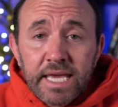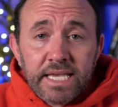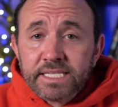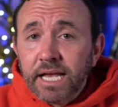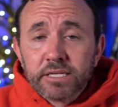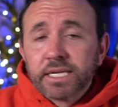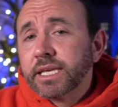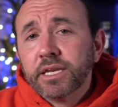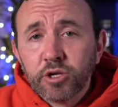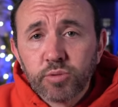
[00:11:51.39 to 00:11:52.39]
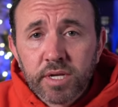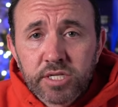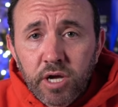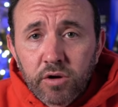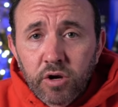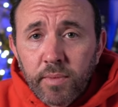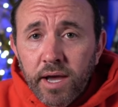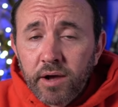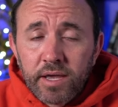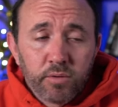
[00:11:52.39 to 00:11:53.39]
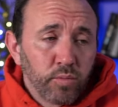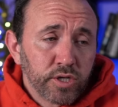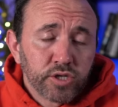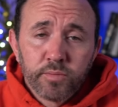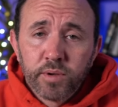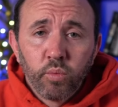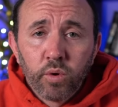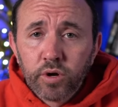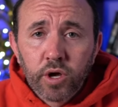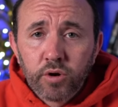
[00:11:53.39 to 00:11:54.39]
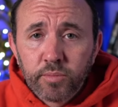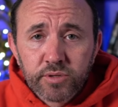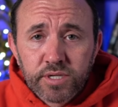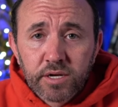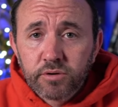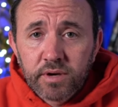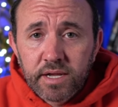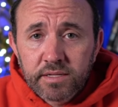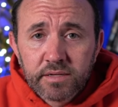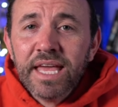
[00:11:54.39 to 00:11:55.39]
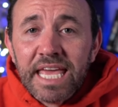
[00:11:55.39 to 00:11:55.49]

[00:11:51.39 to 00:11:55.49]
It sounds like he knows what he's talking about, and which could be 100% correct.